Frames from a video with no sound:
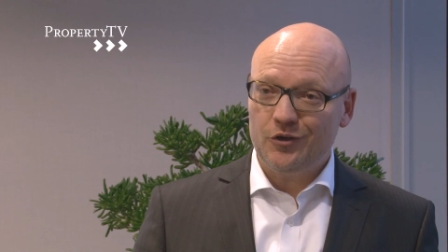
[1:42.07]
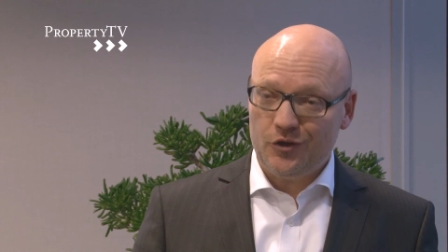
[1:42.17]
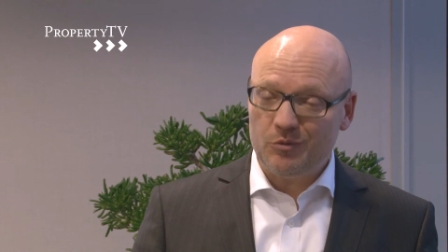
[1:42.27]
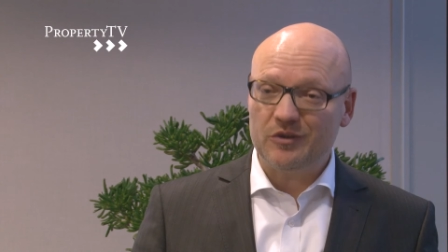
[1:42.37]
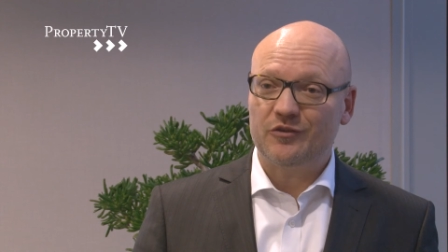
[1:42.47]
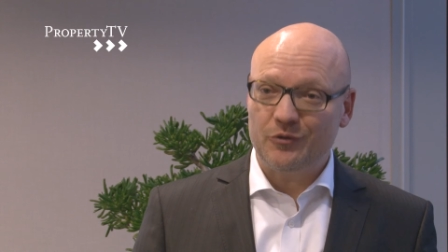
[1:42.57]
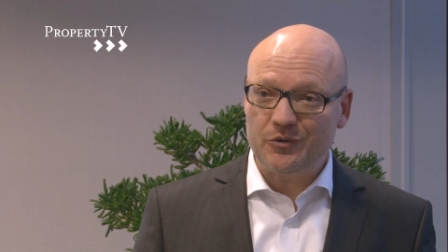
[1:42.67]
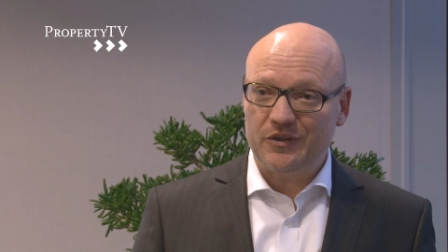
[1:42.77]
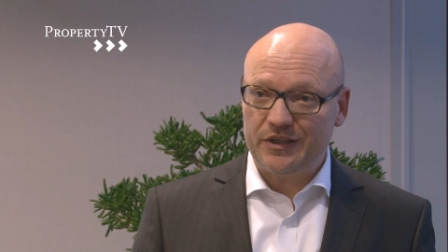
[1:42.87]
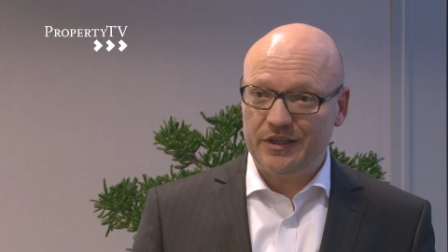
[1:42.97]
you will
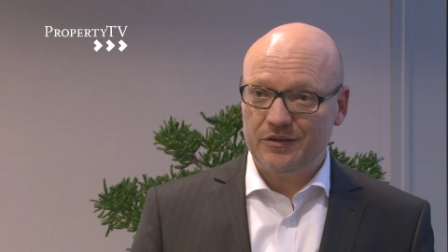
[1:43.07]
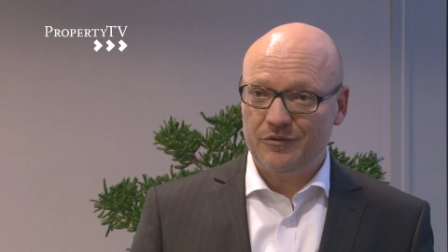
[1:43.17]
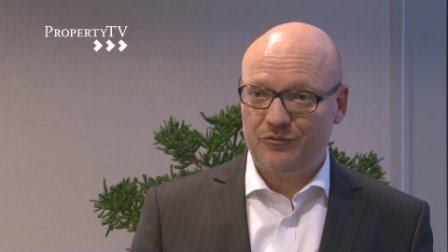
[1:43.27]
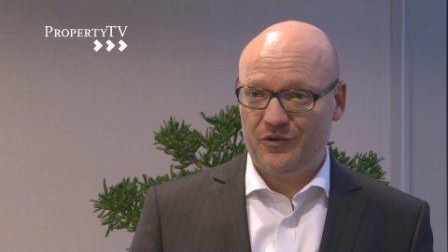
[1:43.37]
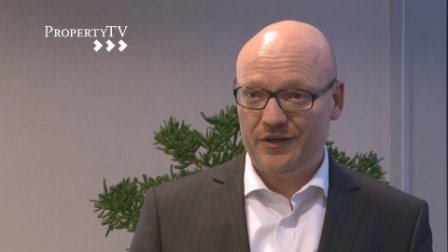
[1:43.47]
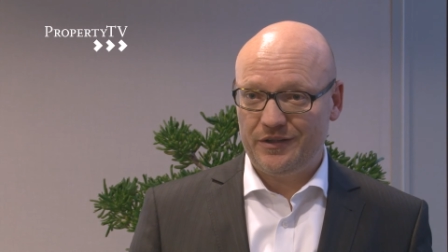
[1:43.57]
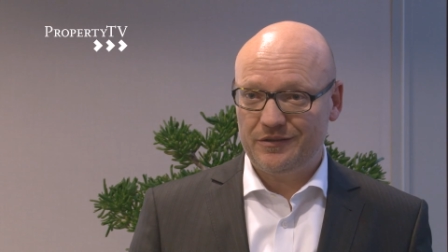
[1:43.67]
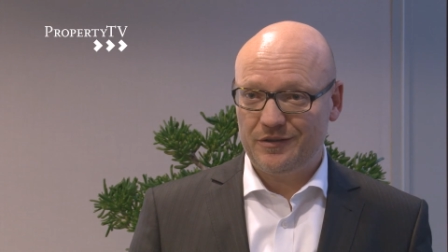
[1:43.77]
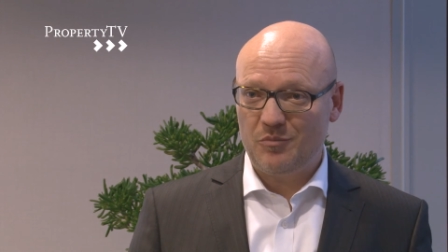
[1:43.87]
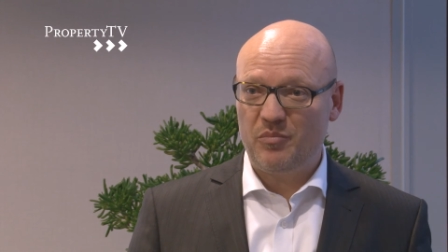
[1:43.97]
certainly
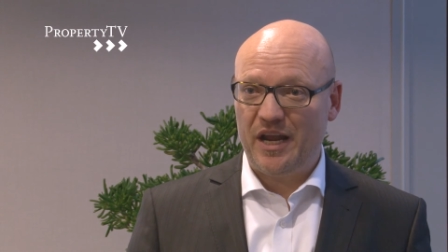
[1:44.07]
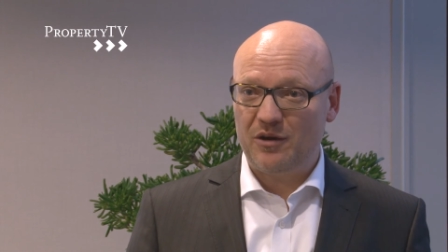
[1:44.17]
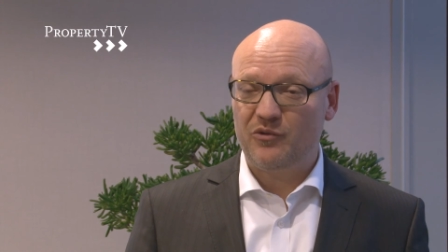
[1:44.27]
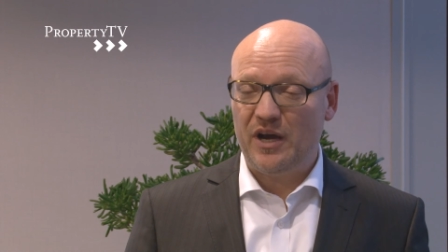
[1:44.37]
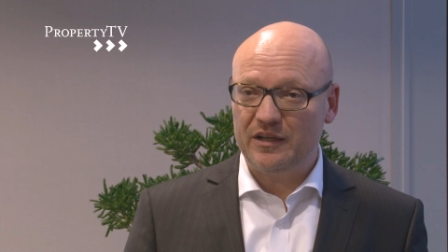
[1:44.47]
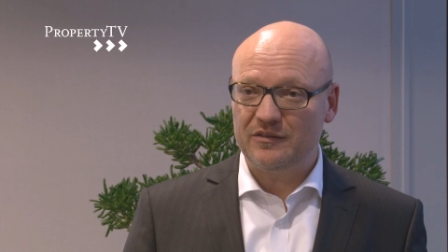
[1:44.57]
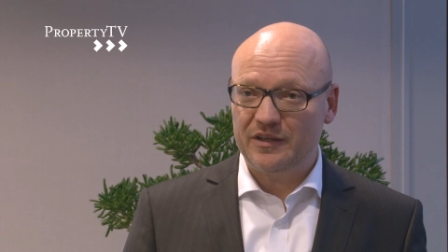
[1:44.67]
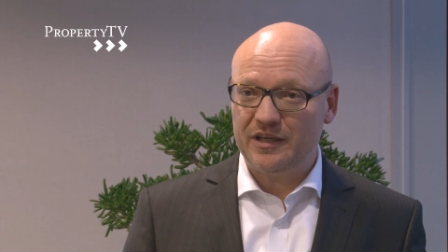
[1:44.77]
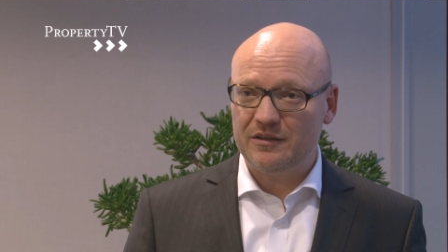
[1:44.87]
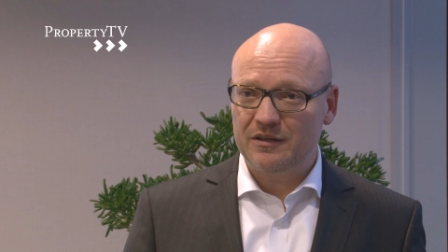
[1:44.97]
find a bank
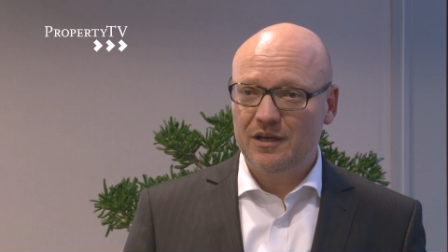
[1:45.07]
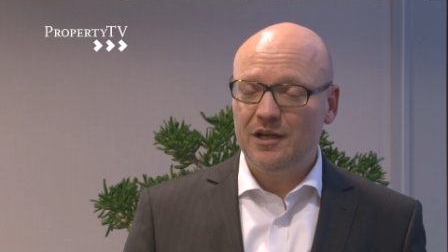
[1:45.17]
financing it.